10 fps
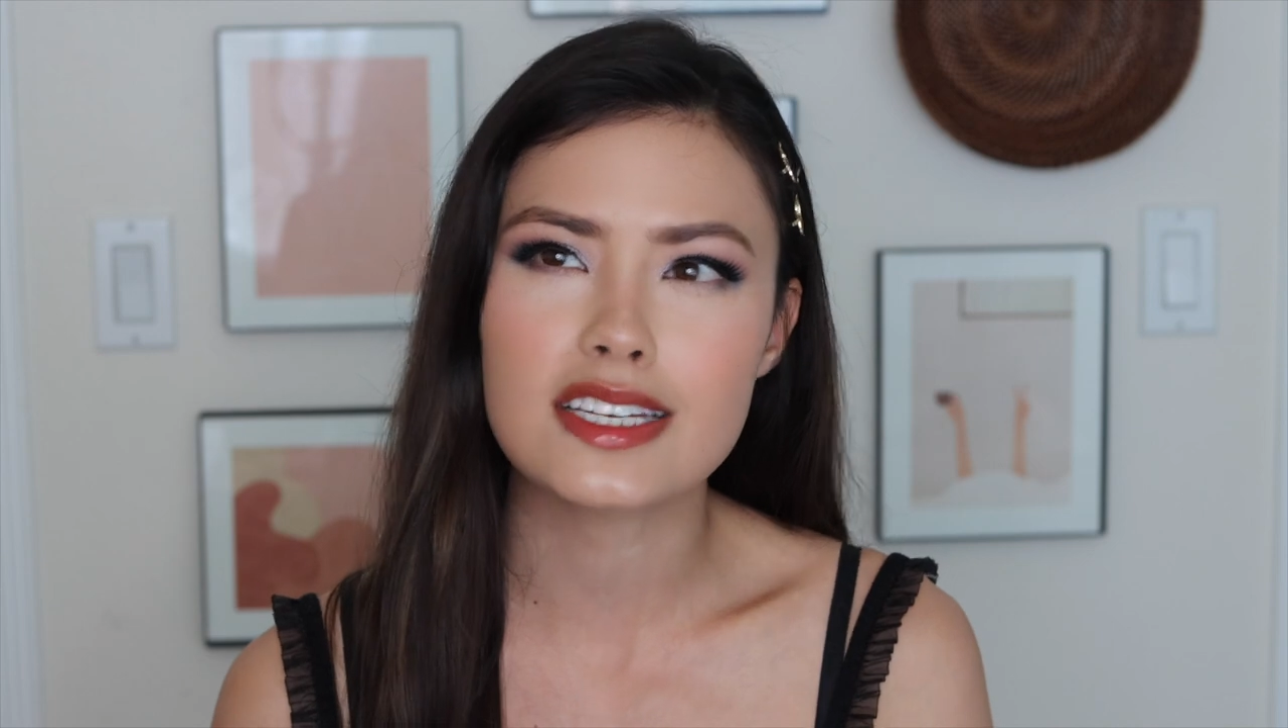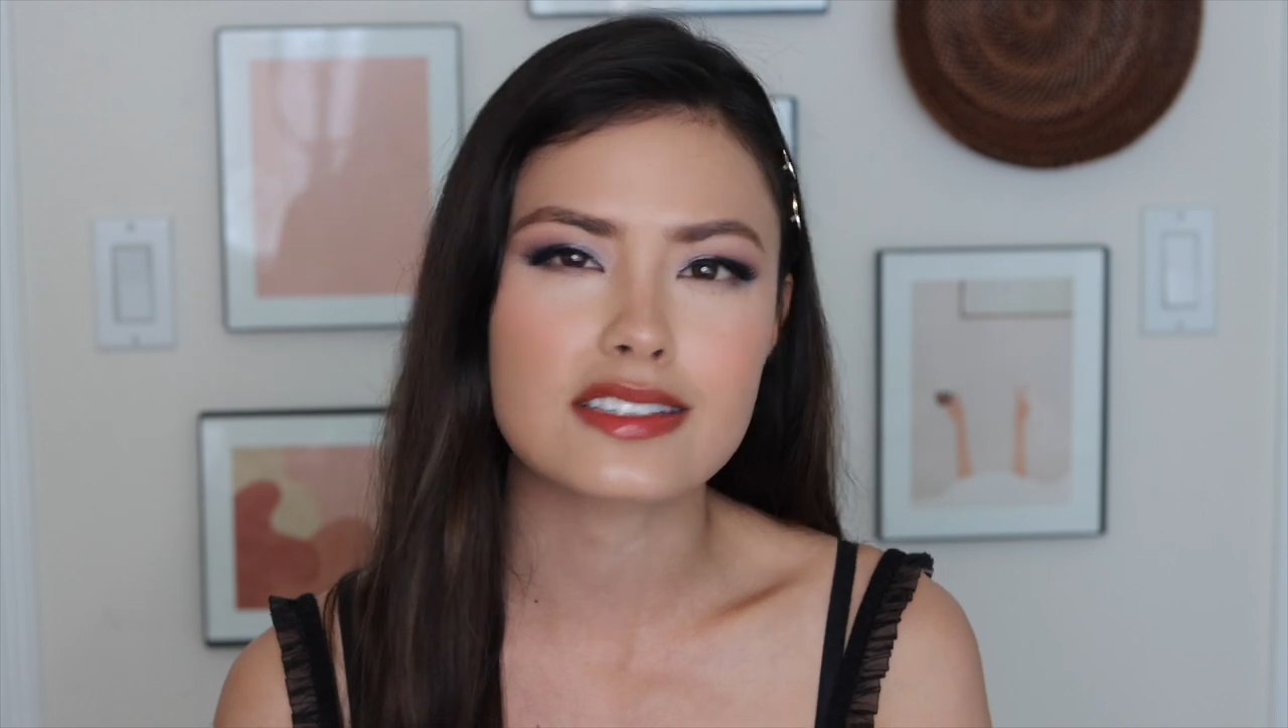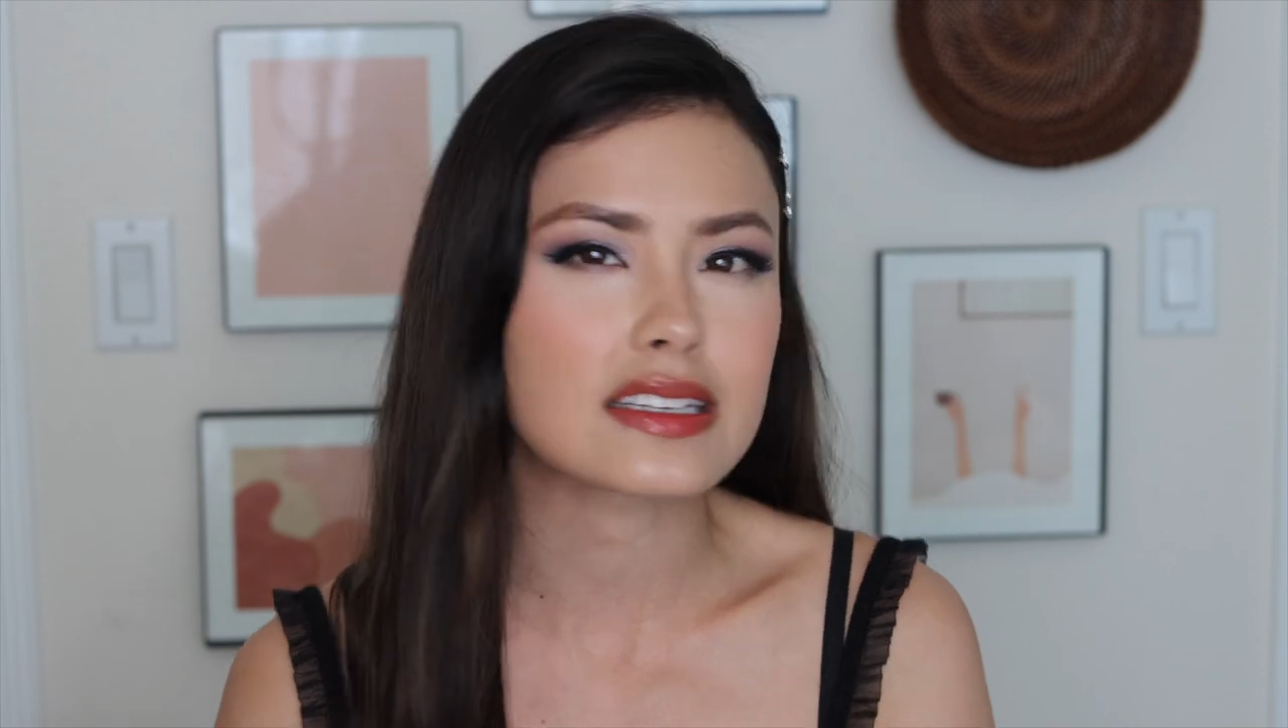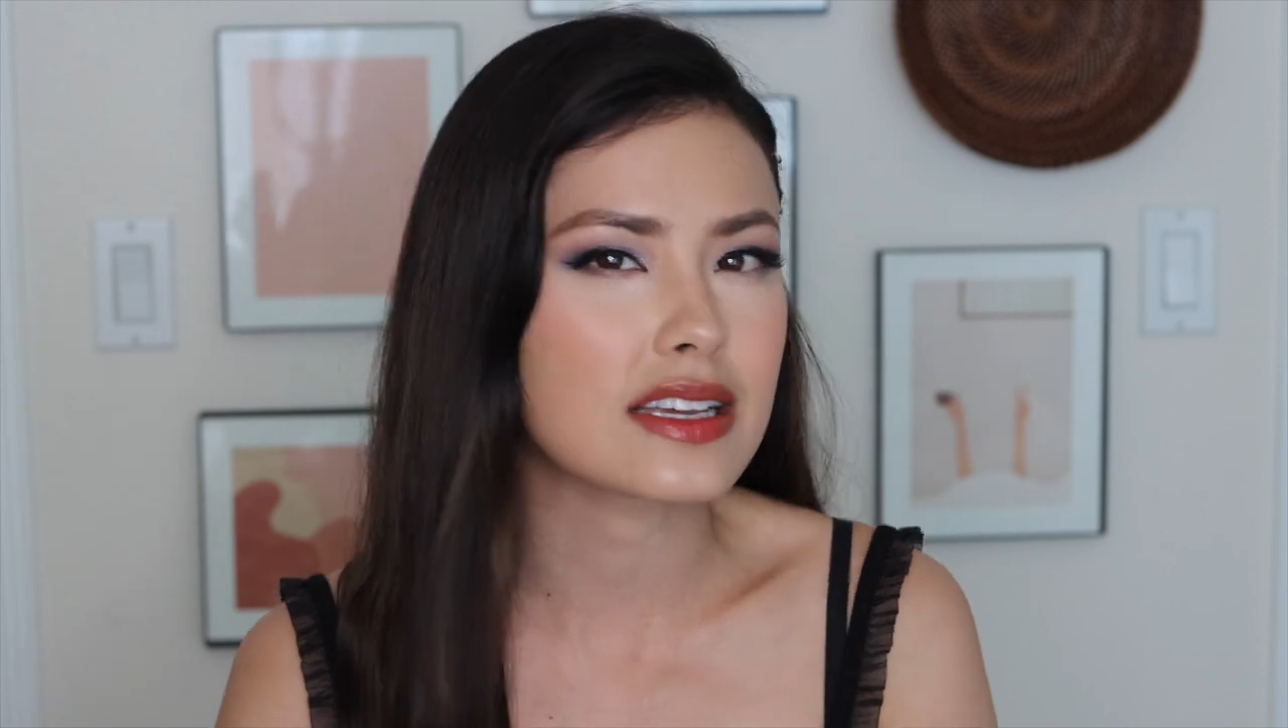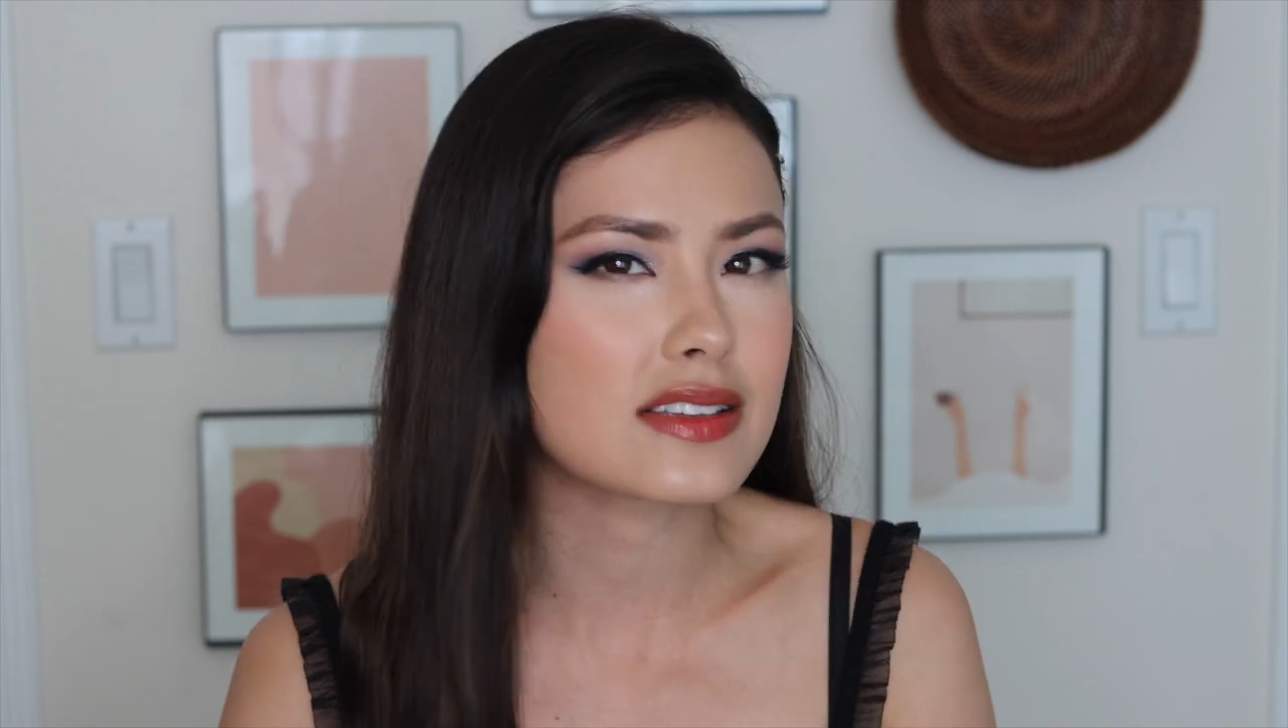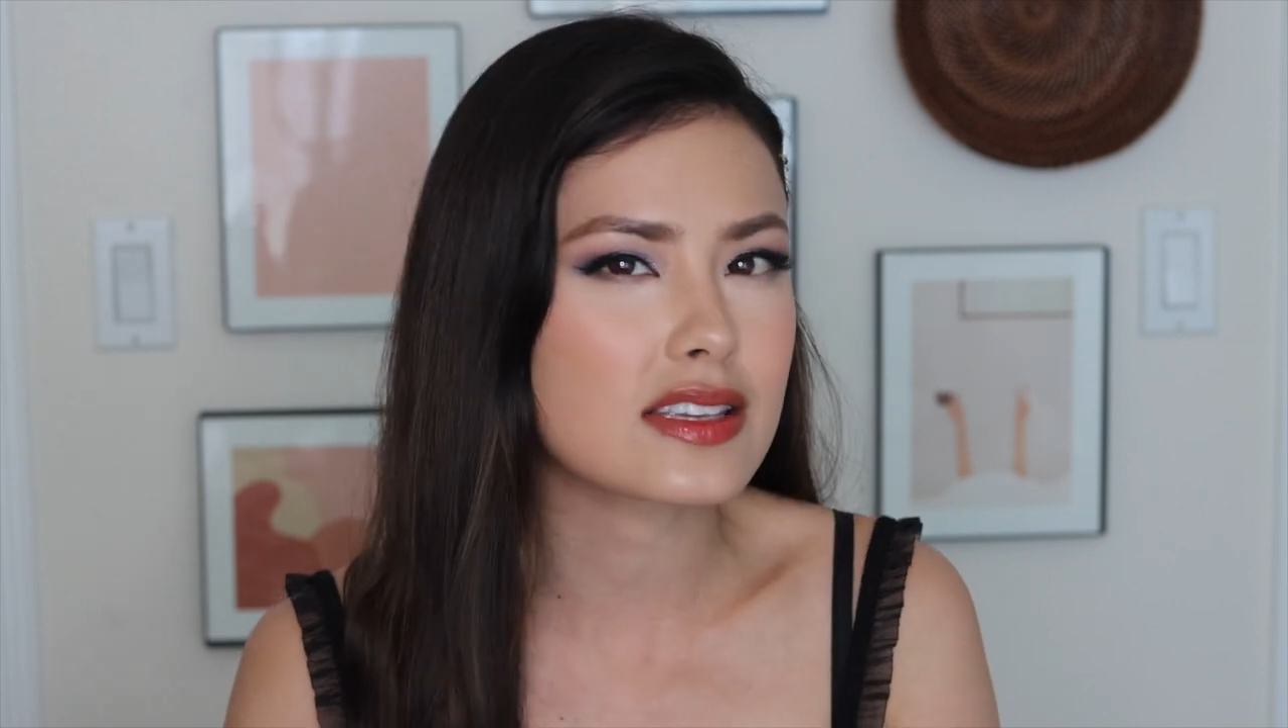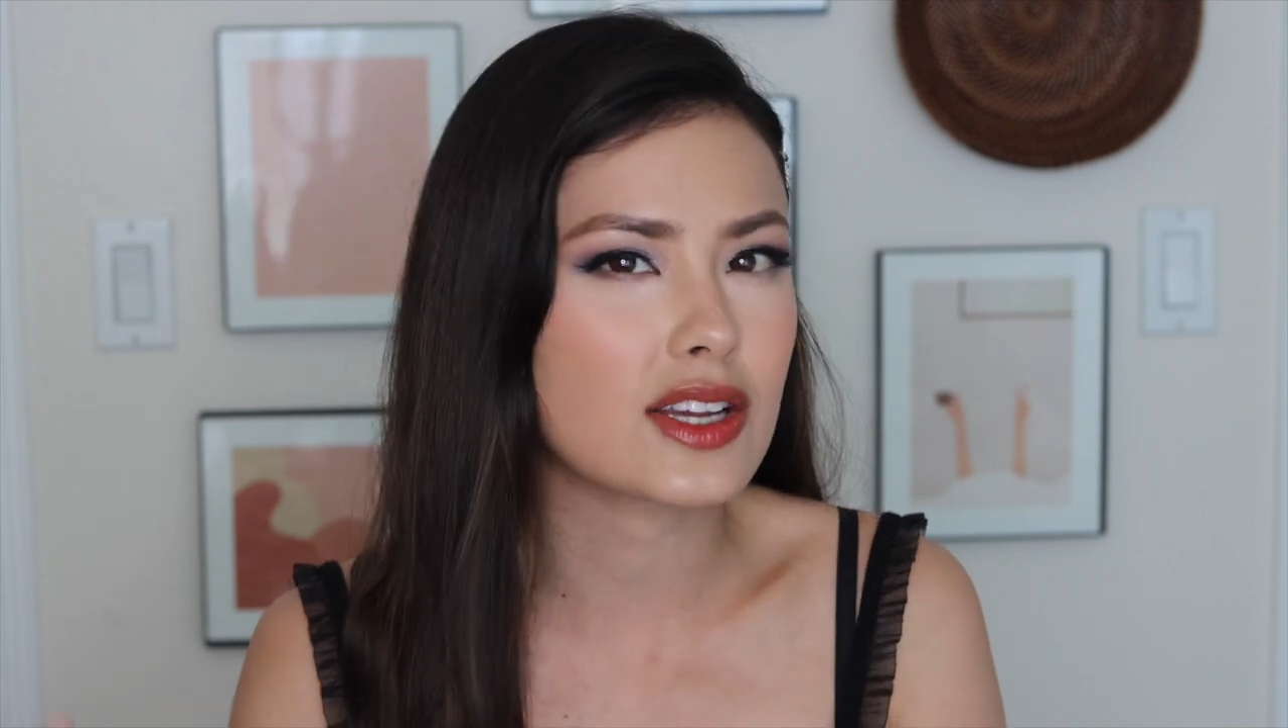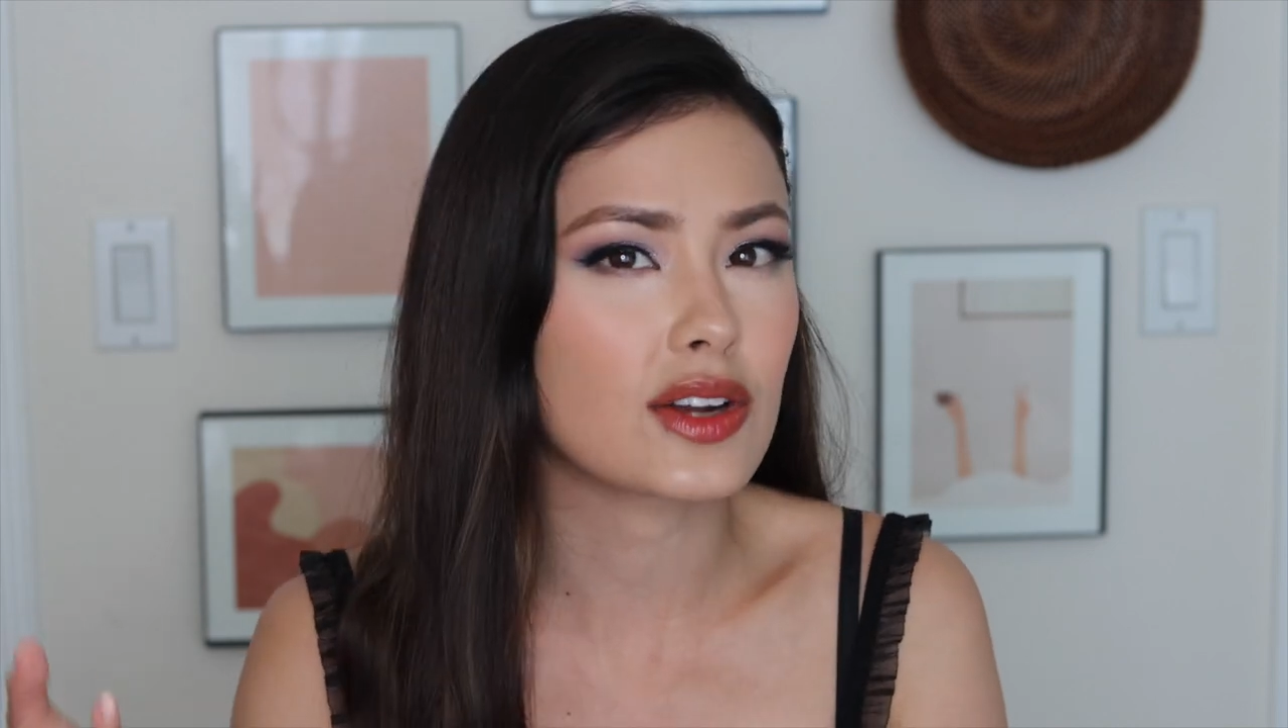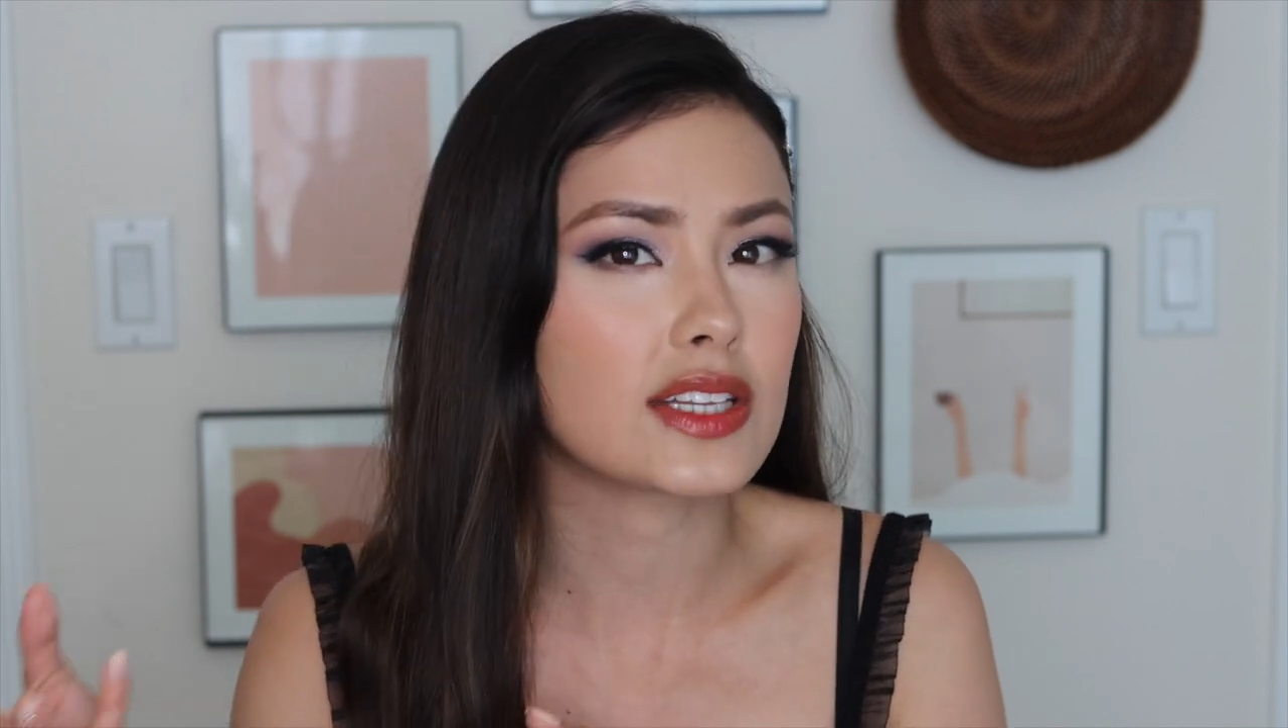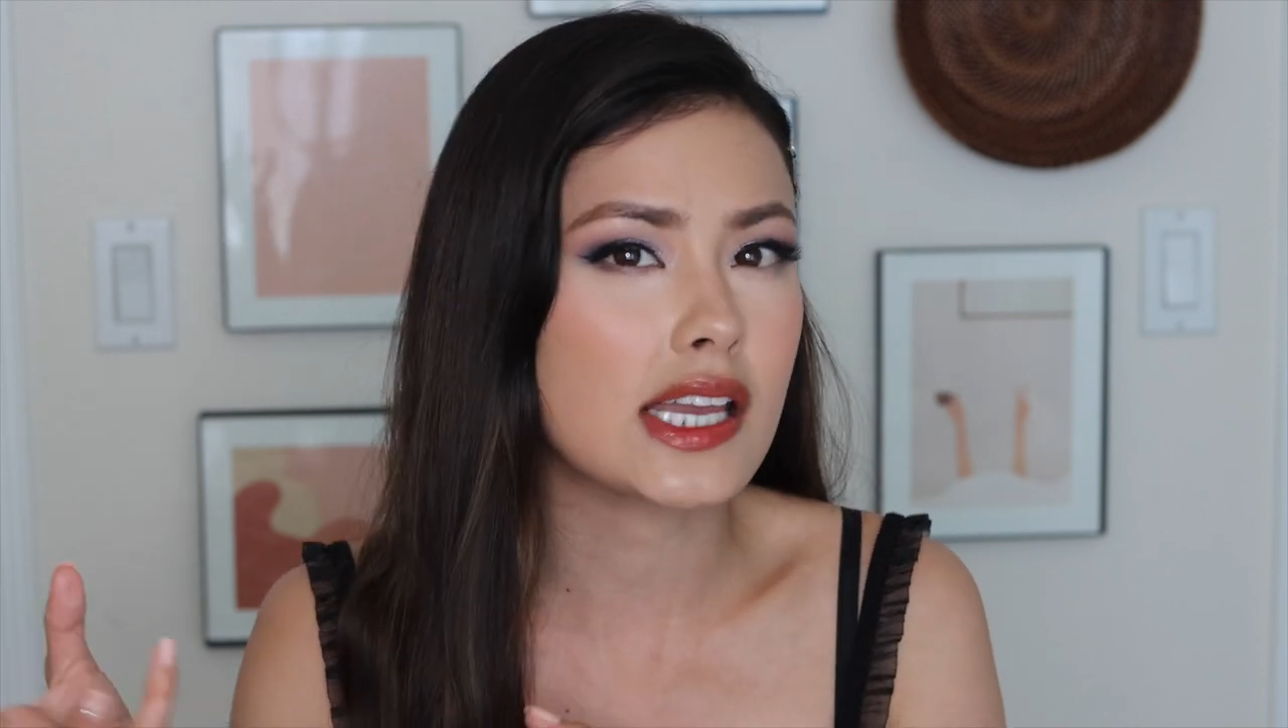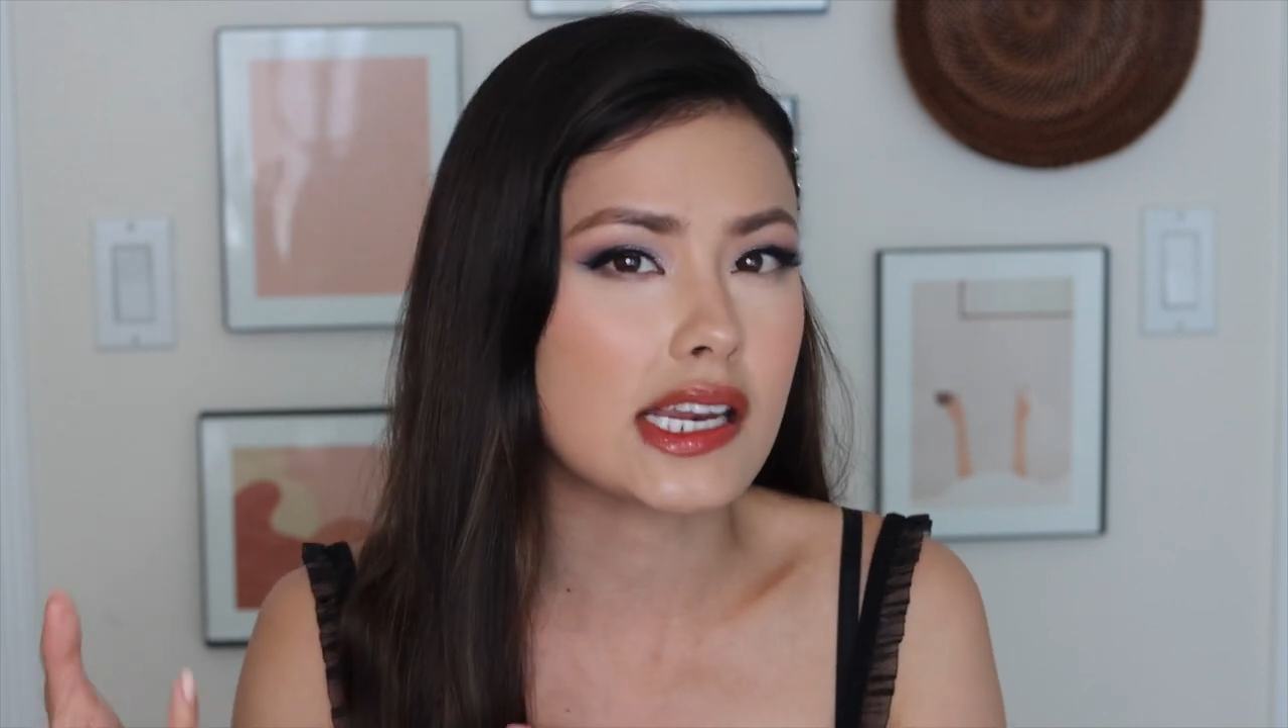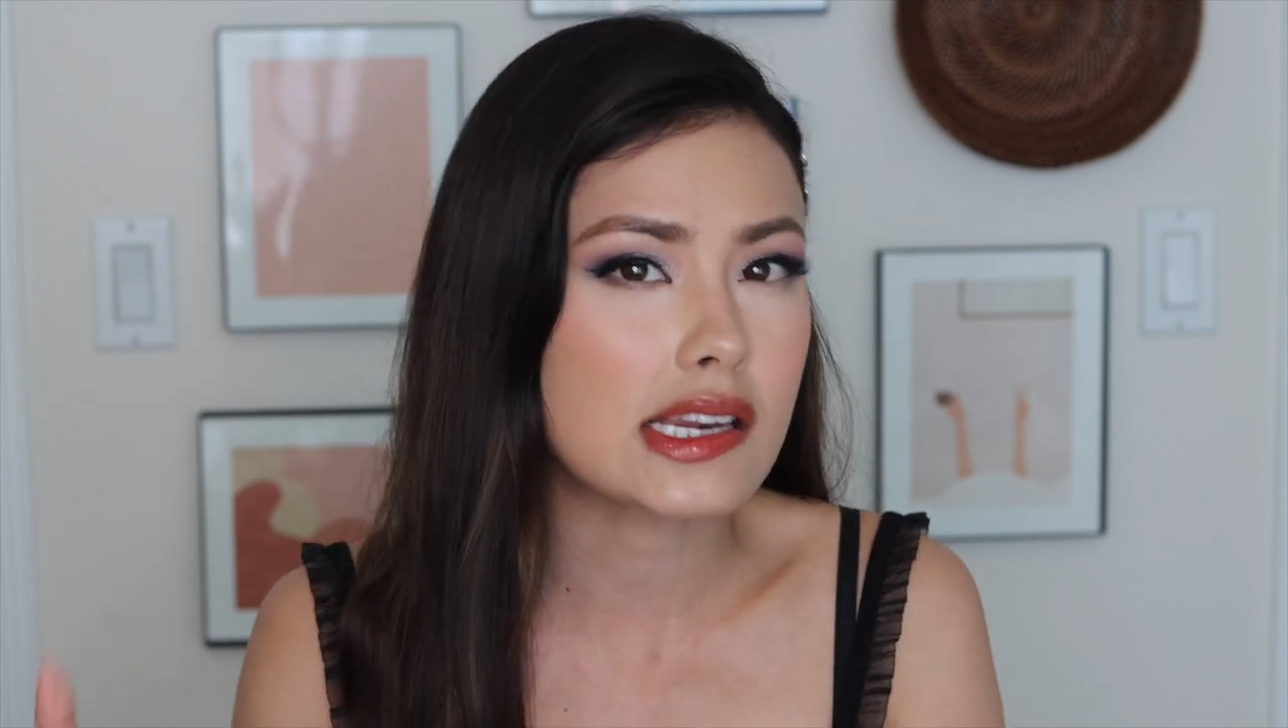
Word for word: doesn't necessarily